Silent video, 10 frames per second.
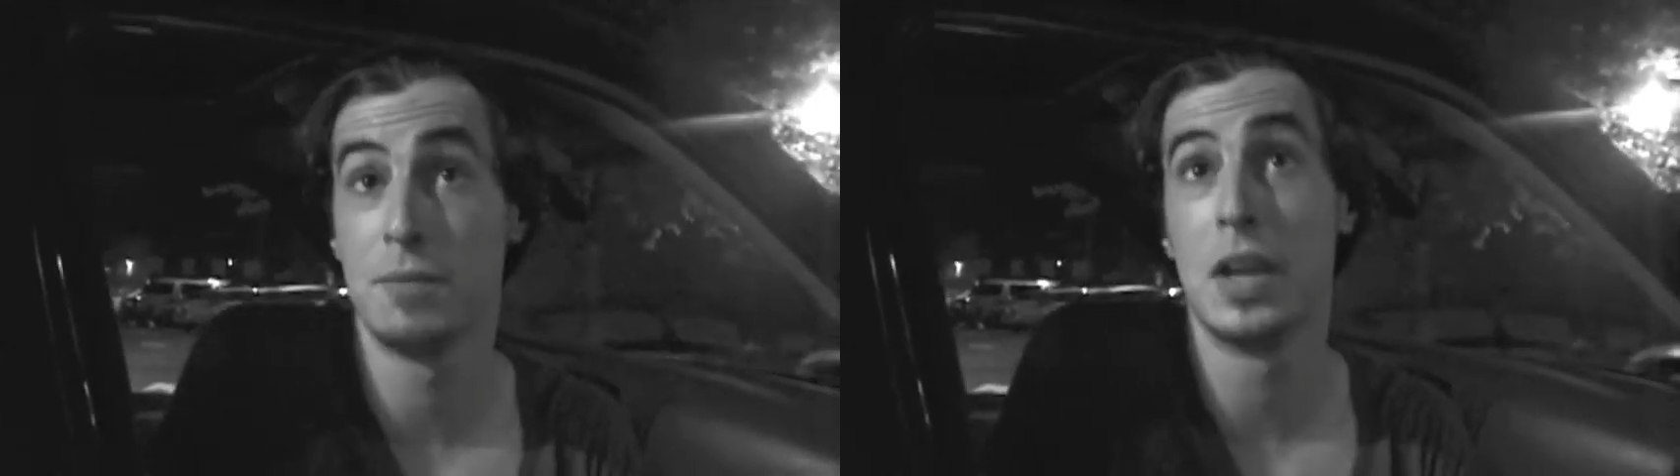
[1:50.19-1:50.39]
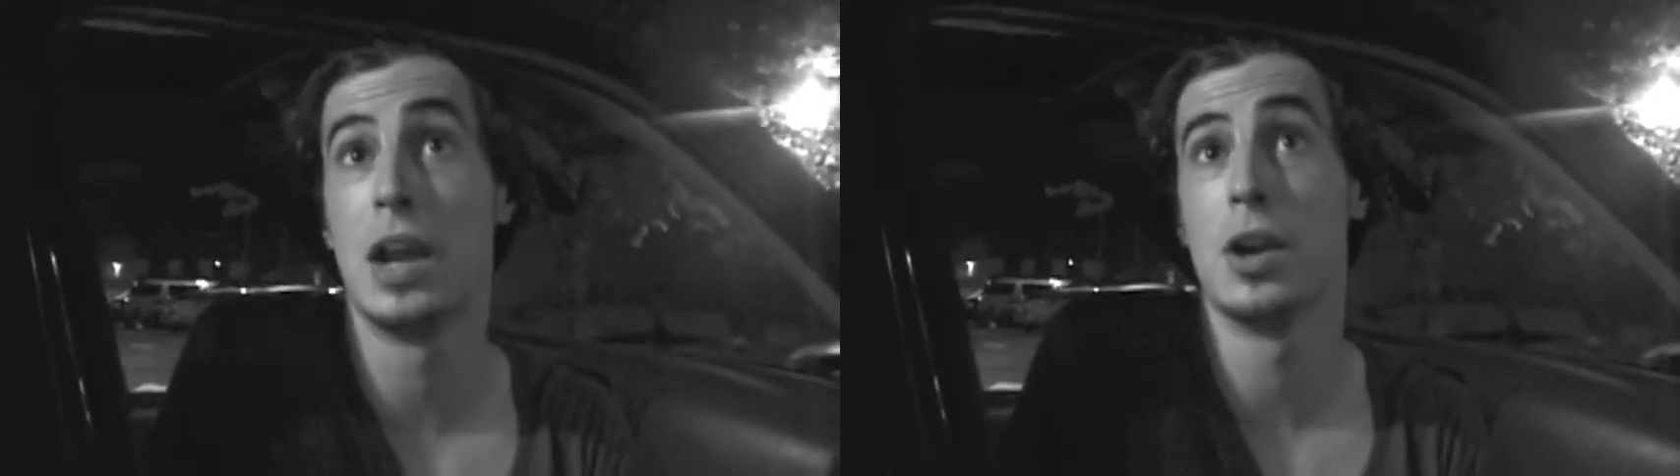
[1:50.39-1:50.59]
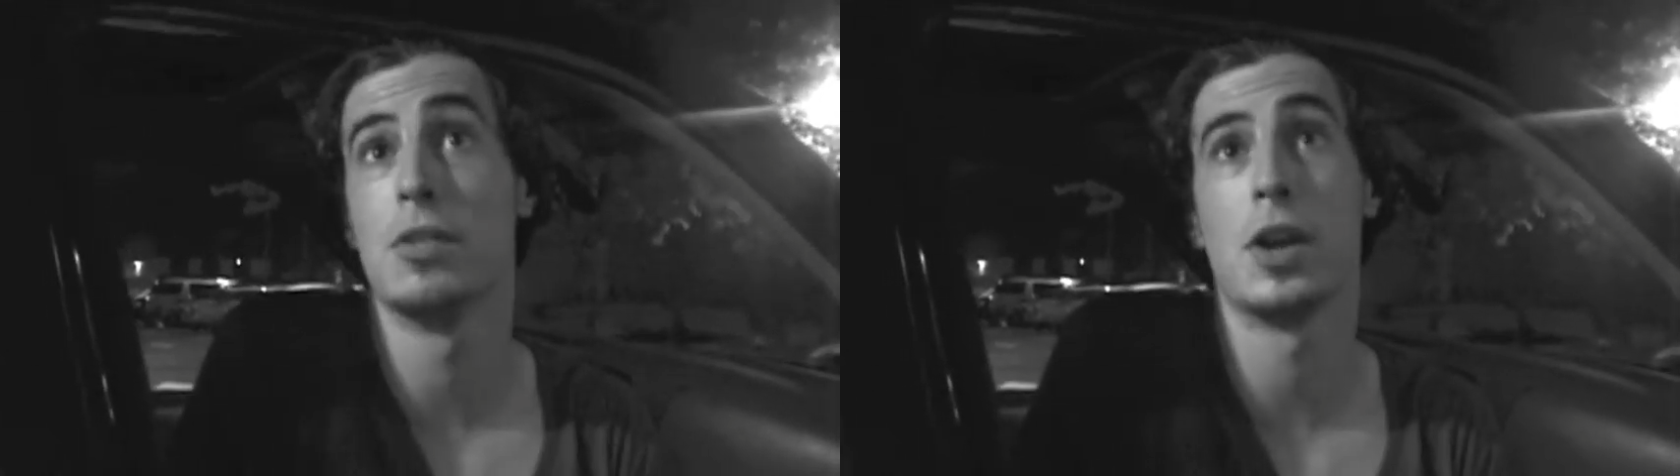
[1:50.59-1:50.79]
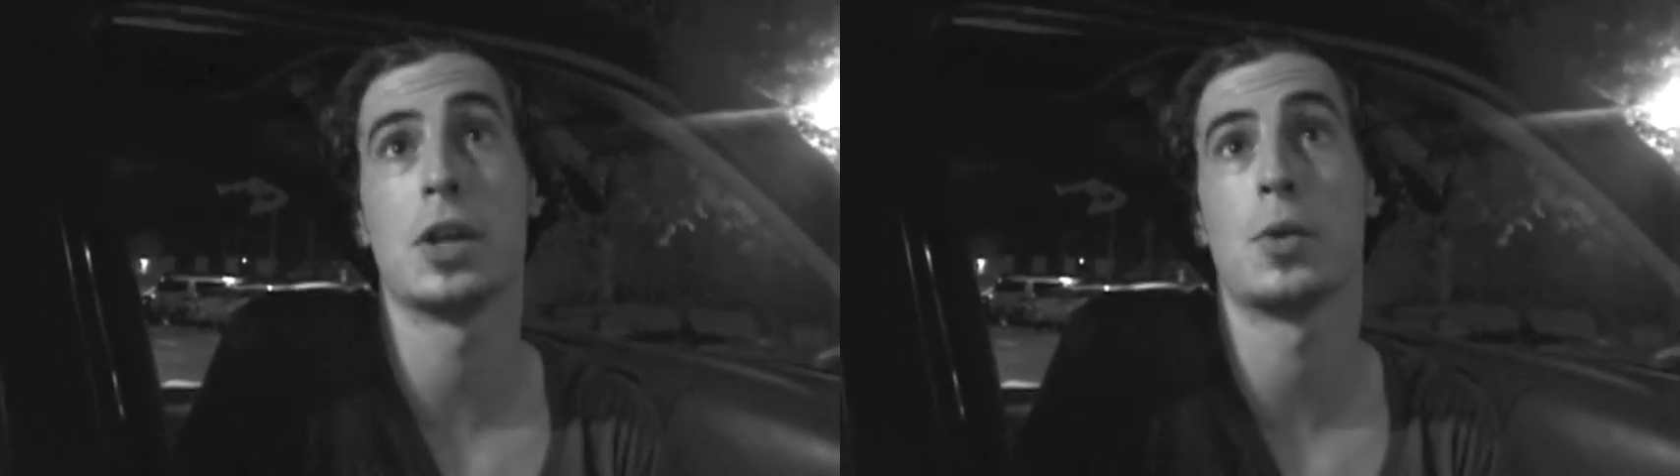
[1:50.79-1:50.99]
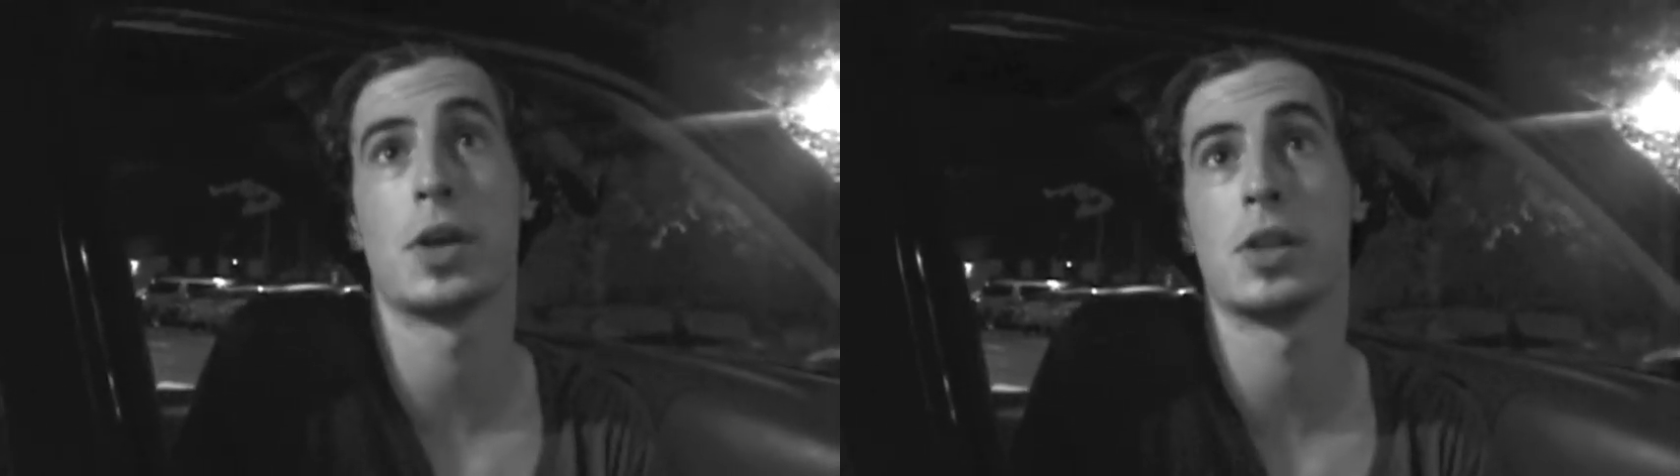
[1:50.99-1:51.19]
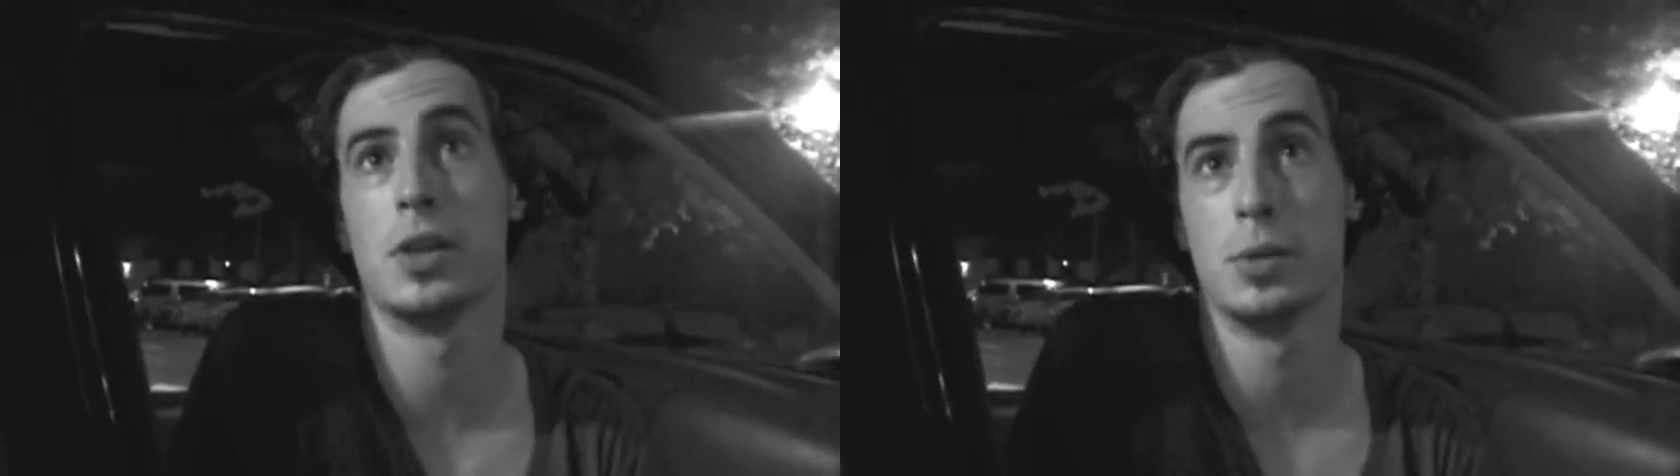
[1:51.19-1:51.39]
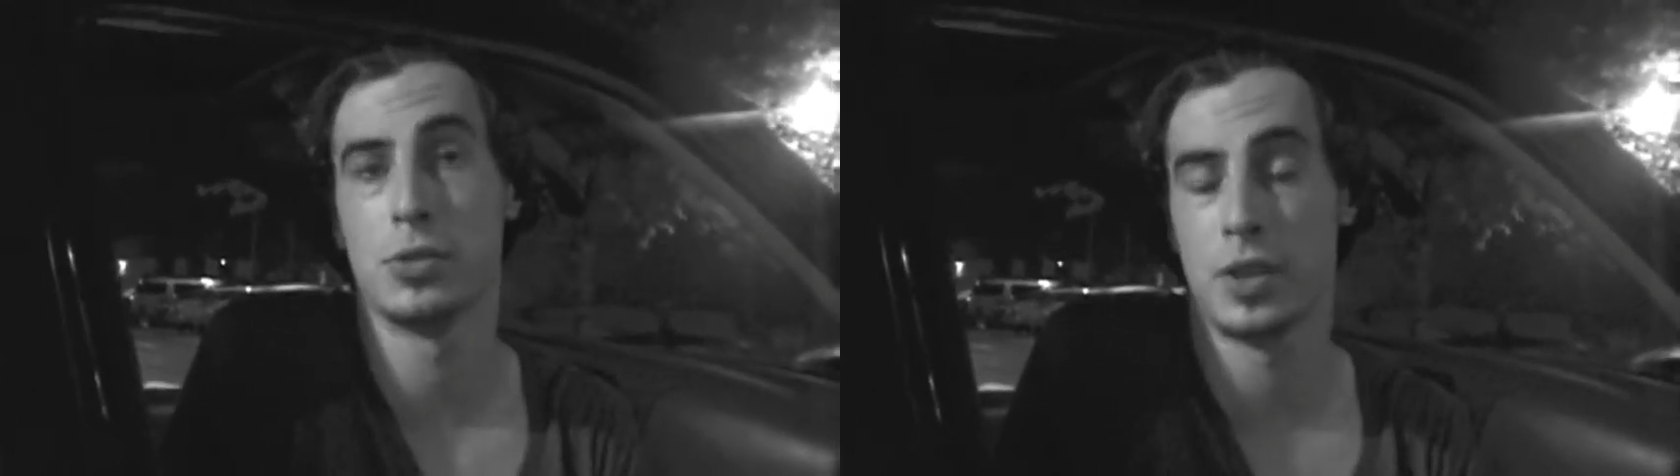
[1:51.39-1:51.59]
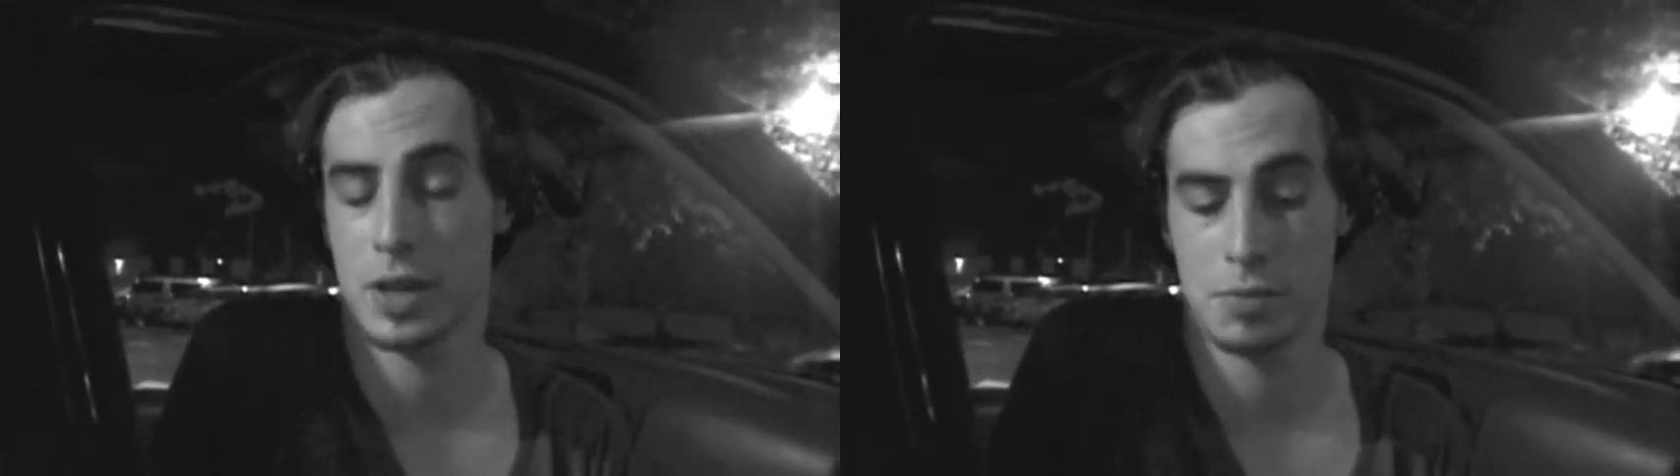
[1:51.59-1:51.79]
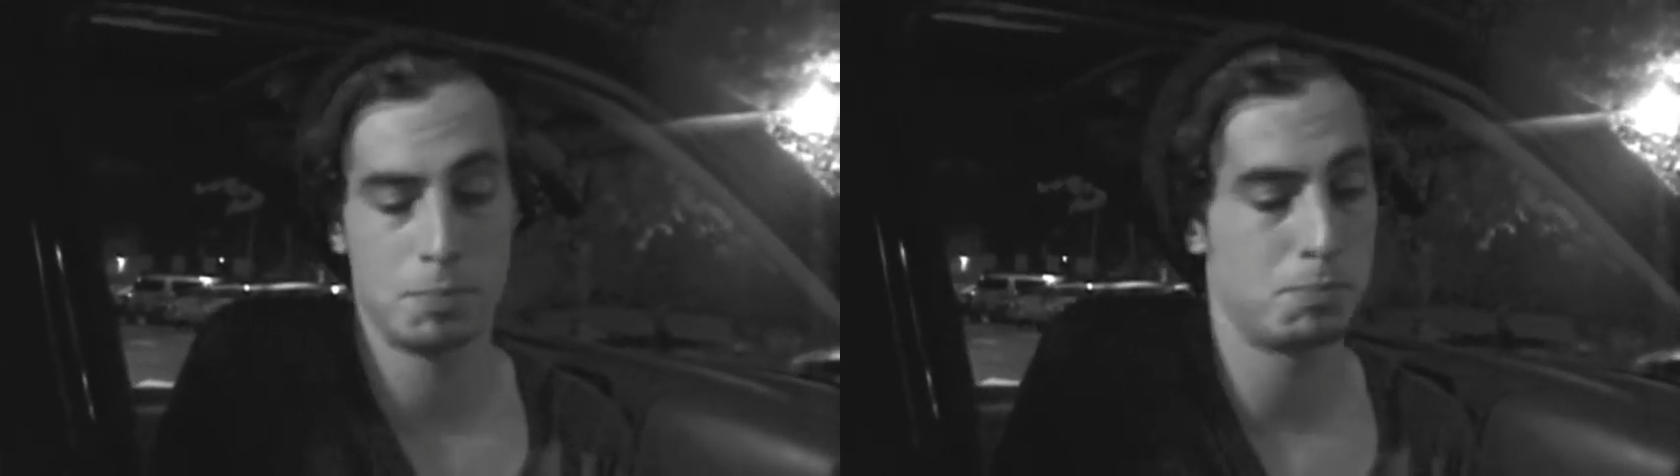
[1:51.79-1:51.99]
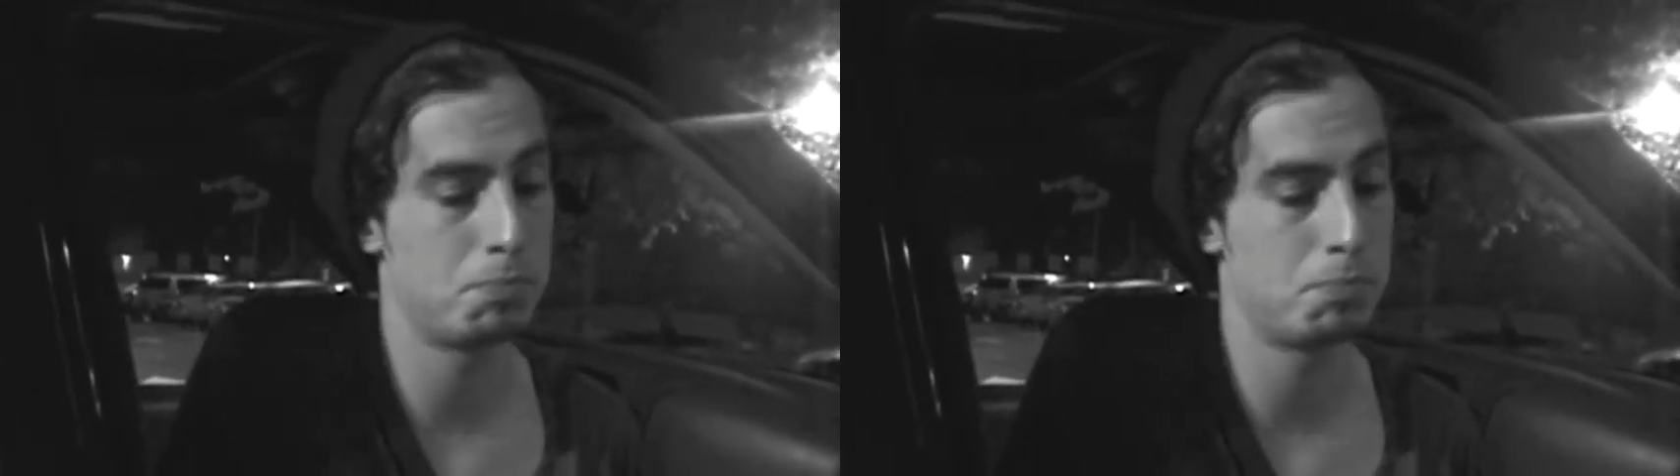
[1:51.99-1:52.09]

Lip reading: very quickly. It was like an